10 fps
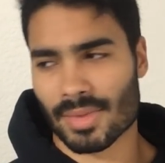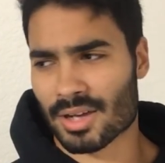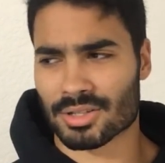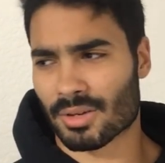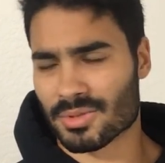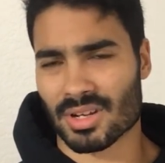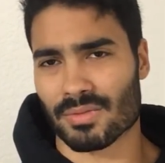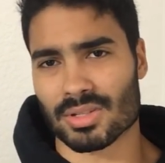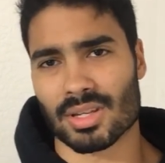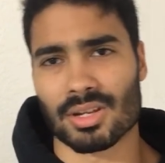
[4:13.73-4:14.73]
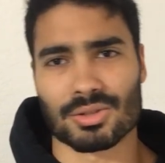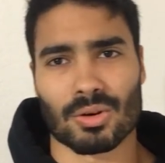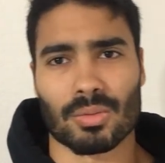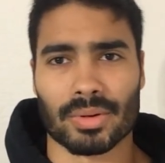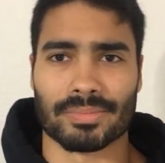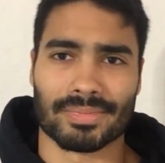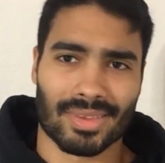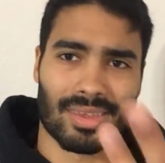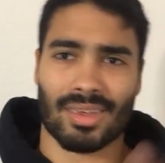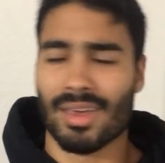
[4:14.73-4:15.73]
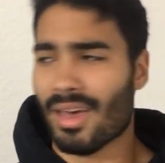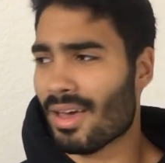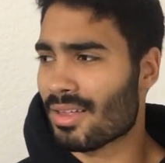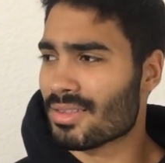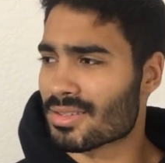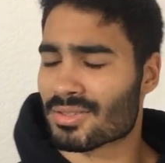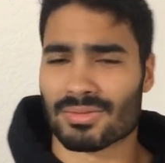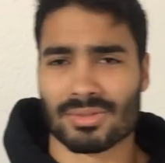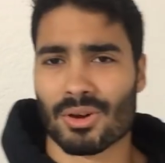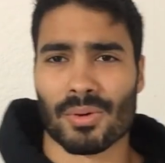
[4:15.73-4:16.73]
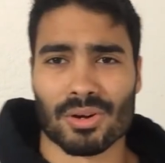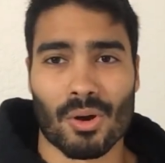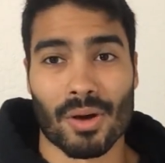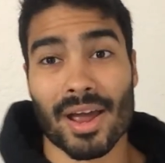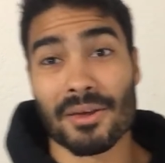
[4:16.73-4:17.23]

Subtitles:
I was never a teenage girl, but this is going nowhere.